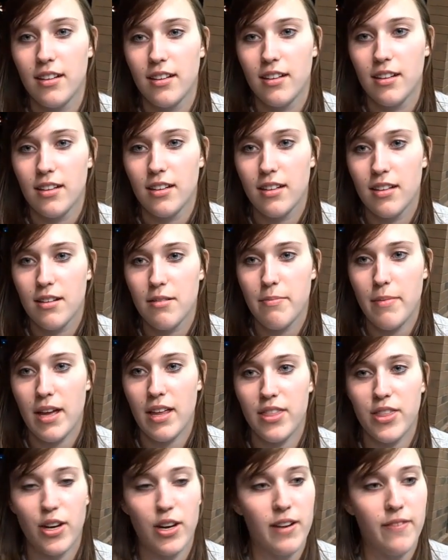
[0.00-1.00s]
May
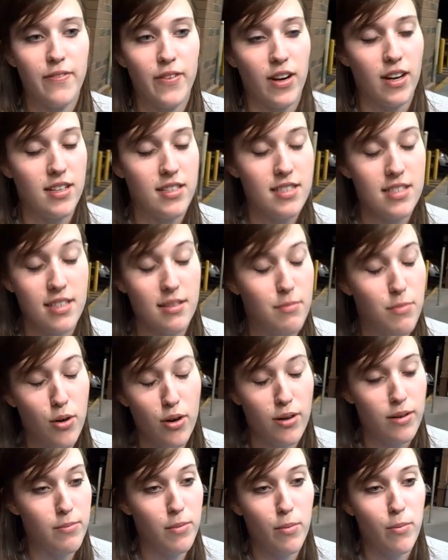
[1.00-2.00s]
31st. What are we doing
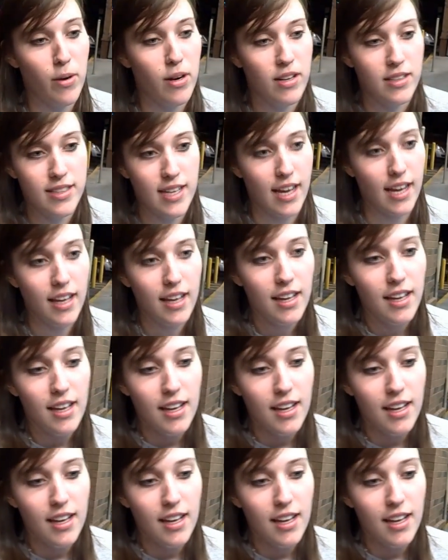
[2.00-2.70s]
tonight? Memorial Day.